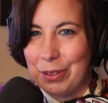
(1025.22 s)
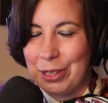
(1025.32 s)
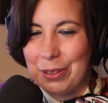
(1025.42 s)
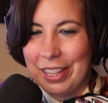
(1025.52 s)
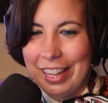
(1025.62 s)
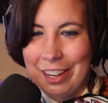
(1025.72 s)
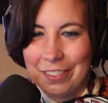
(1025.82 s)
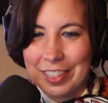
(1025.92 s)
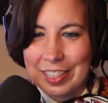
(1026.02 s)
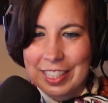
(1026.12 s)
do on
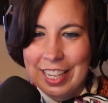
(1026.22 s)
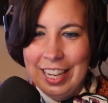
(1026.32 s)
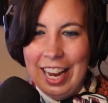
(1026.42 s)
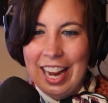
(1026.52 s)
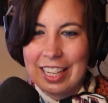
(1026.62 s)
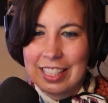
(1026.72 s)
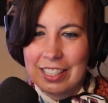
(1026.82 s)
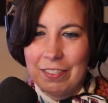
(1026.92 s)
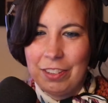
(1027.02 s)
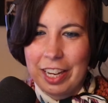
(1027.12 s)
layovers as
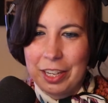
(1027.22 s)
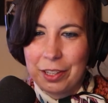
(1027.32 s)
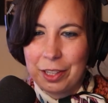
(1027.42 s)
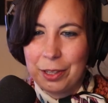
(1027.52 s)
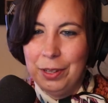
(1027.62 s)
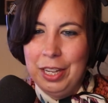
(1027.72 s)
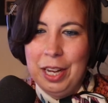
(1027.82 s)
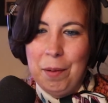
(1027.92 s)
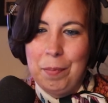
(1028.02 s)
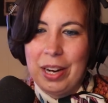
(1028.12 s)
flight crew.
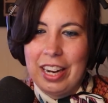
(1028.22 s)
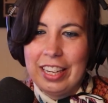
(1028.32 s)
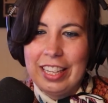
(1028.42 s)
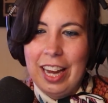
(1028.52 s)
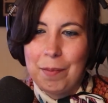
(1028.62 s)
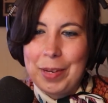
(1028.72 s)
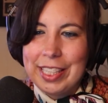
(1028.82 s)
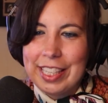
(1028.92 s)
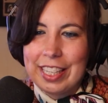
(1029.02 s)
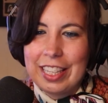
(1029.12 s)
But yeah,
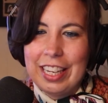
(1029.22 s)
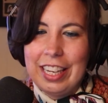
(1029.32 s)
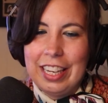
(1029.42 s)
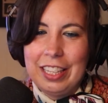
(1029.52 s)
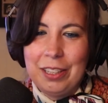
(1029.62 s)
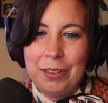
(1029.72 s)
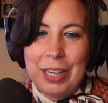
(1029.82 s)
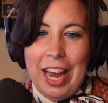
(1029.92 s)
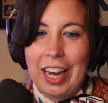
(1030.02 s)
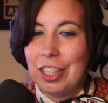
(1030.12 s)
basically you
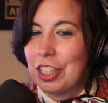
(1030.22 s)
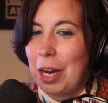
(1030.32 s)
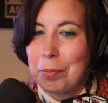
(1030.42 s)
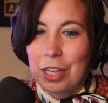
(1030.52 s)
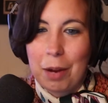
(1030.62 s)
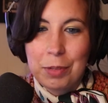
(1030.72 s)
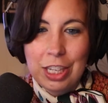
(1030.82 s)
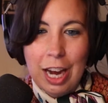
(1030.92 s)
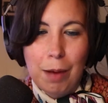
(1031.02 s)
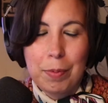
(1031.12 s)
can shop.
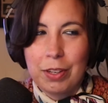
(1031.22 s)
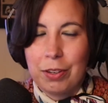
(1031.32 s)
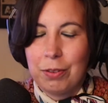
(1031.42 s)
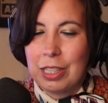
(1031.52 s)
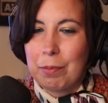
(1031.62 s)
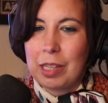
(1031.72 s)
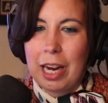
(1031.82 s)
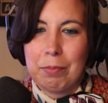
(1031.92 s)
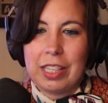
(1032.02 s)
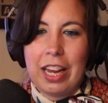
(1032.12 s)
You
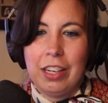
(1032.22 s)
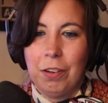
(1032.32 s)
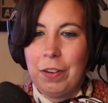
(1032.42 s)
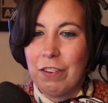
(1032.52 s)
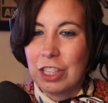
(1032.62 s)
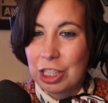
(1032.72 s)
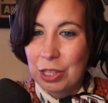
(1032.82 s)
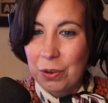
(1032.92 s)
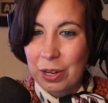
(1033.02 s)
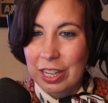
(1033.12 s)
sometimes get your favorite
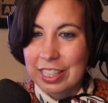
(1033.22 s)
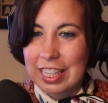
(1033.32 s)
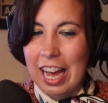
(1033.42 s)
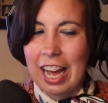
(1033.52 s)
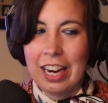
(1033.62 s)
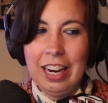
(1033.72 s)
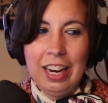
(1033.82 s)
stores that